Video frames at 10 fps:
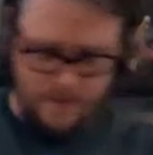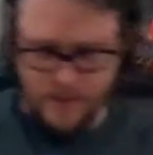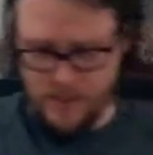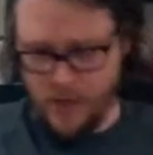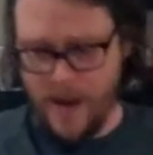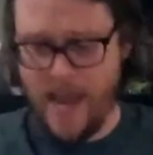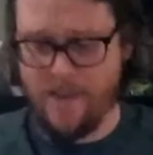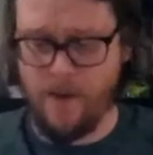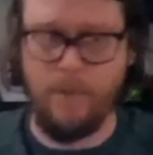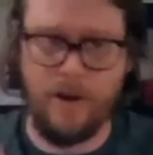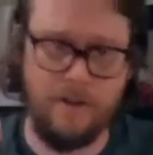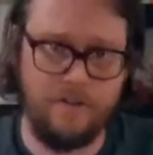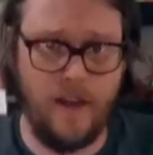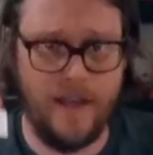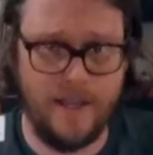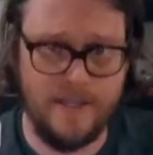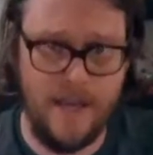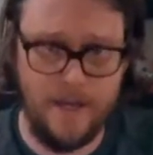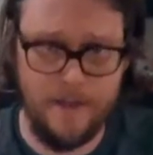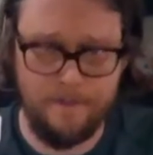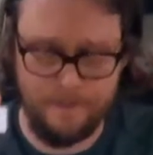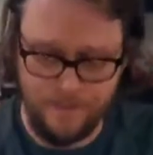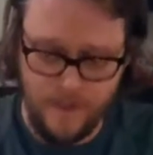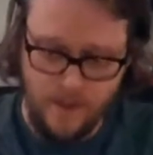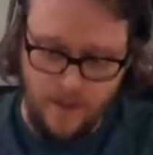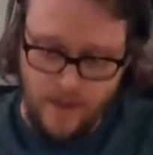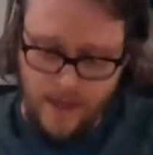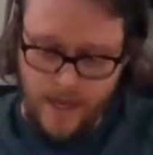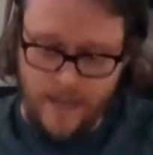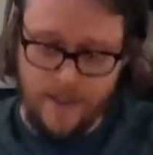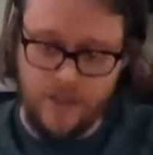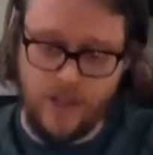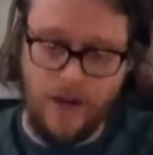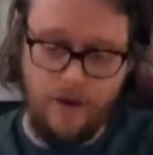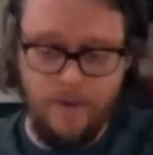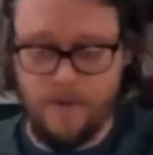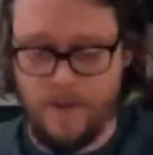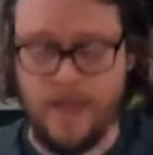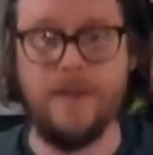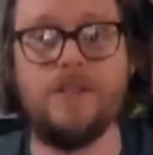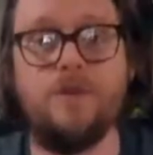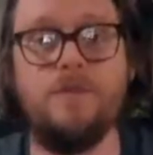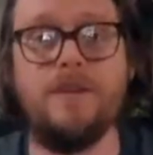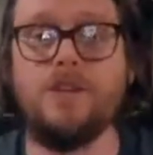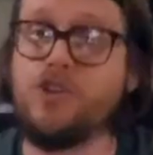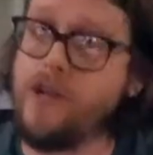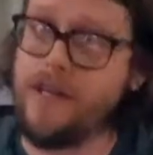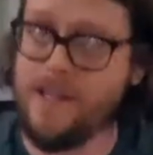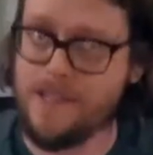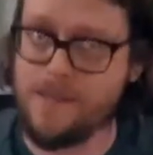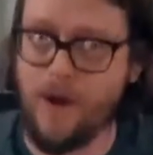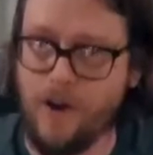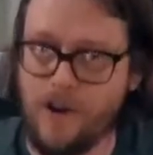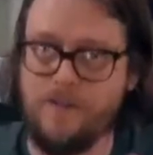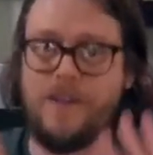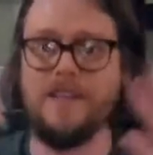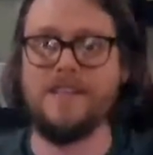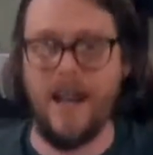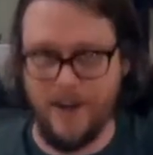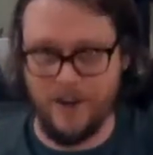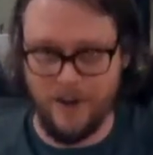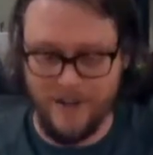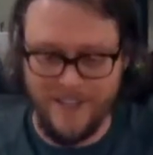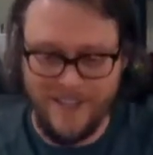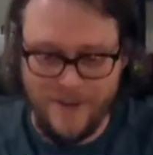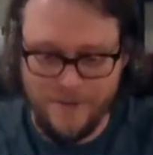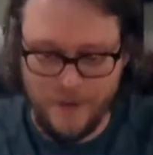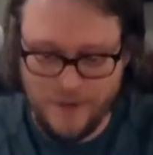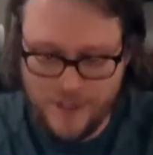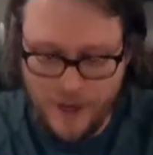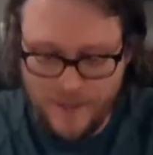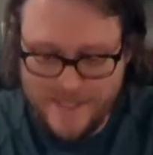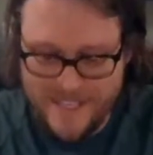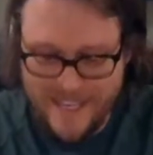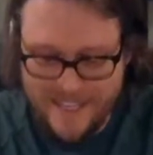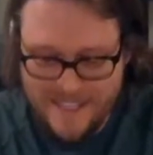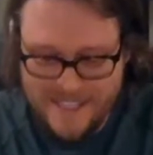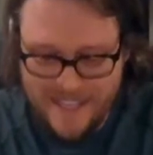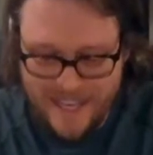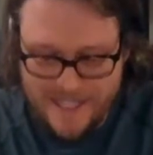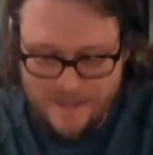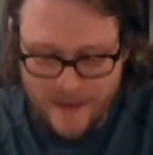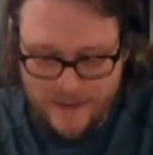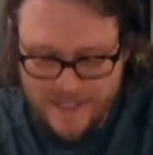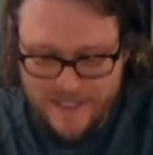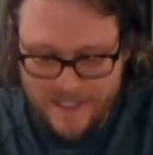So I have a butterfly antenna, and this would be the trickiest part of the entire foldscope, is getting the slides mounted.